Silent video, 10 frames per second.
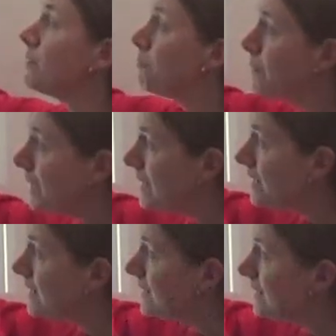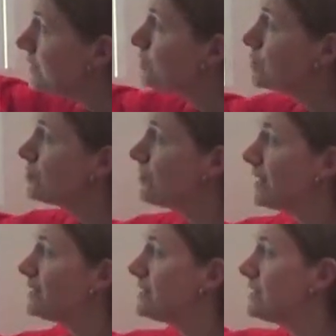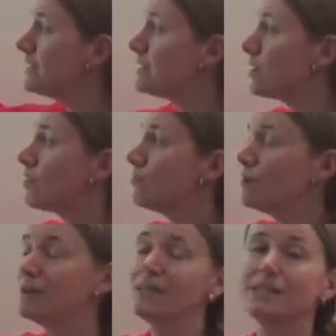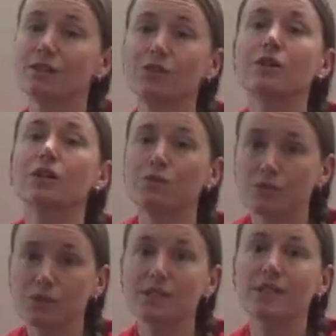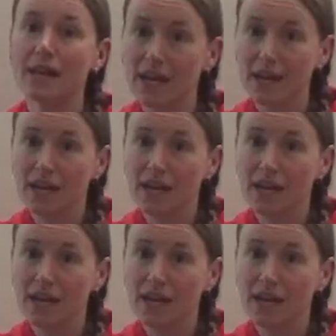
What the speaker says: But these two ideas are what we still use today.